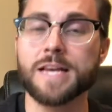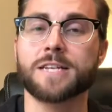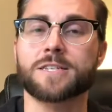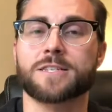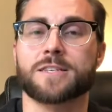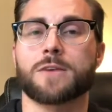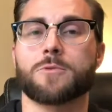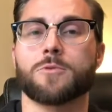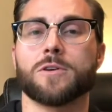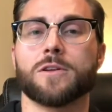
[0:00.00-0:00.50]

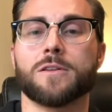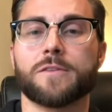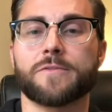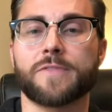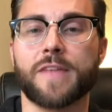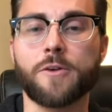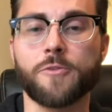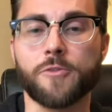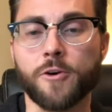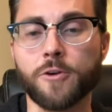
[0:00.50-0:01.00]
So they will
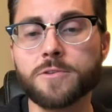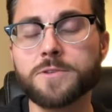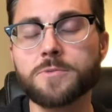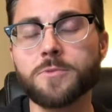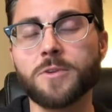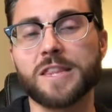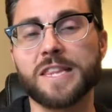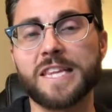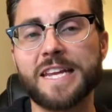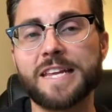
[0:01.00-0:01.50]
that those
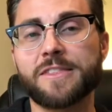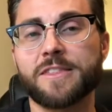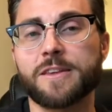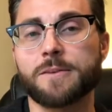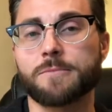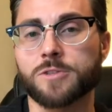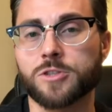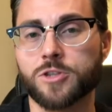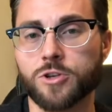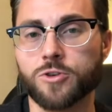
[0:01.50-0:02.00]
will lead
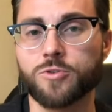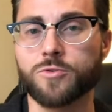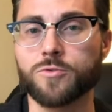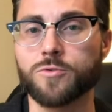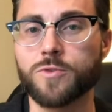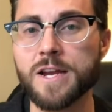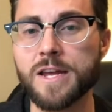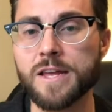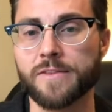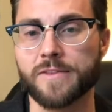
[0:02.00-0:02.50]
them
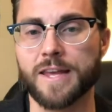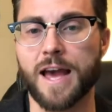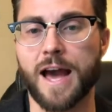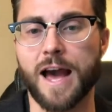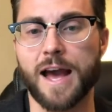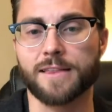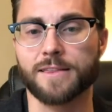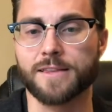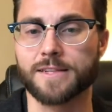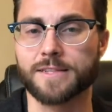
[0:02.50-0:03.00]
to the
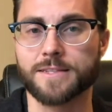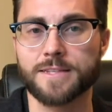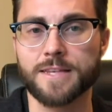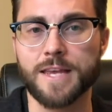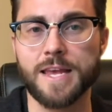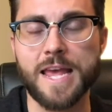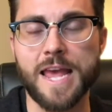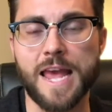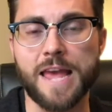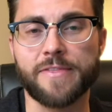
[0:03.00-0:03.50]
islands,
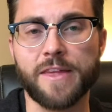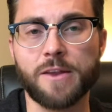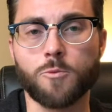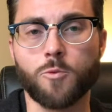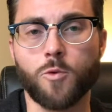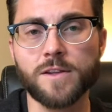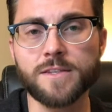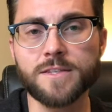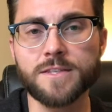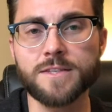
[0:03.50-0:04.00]
and then
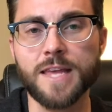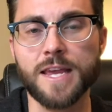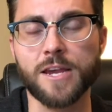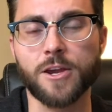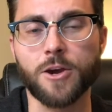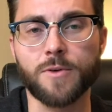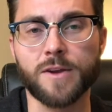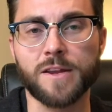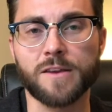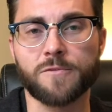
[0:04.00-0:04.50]
once they
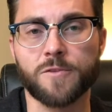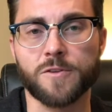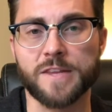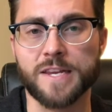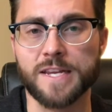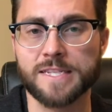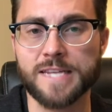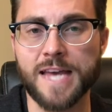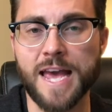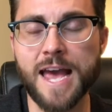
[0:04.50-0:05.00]
go in for
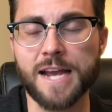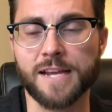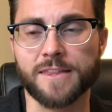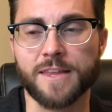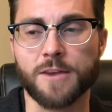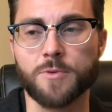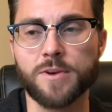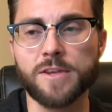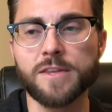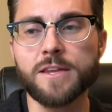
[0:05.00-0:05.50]
the attack,
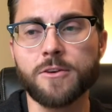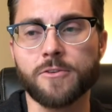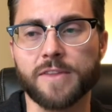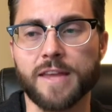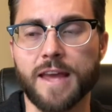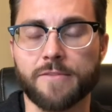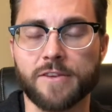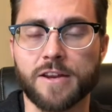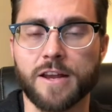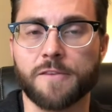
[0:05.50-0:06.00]
they really only
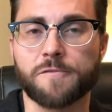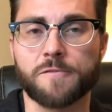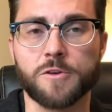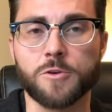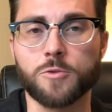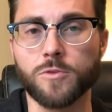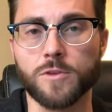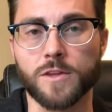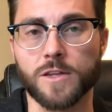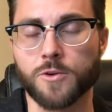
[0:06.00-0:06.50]
have enough
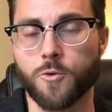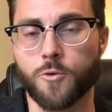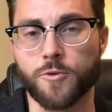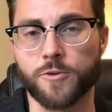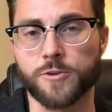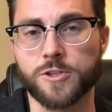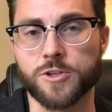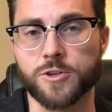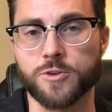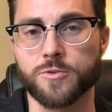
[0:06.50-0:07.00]
fuel in
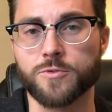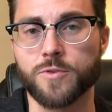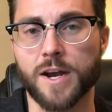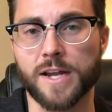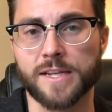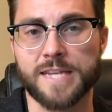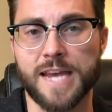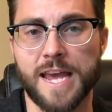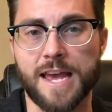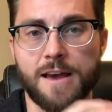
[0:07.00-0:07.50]
order to
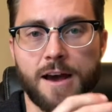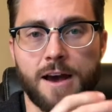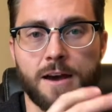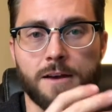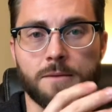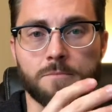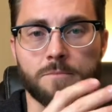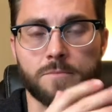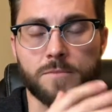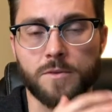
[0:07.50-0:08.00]

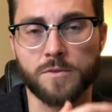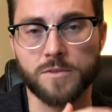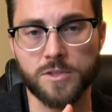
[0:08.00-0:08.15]
um,